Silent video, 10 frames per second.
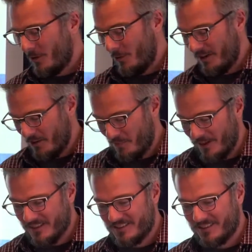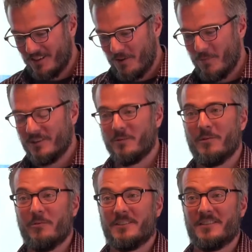curriculum-based uh,
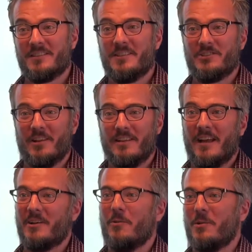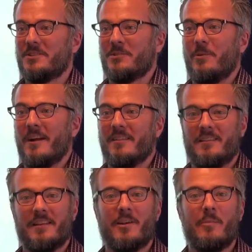measurement, which essentially that course, the way I
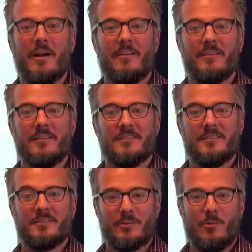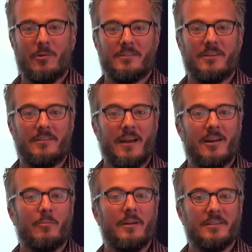think about it, is it's a course on
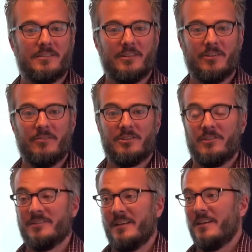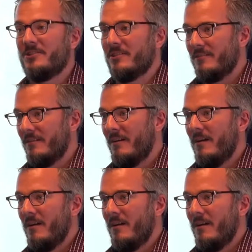data-based individualization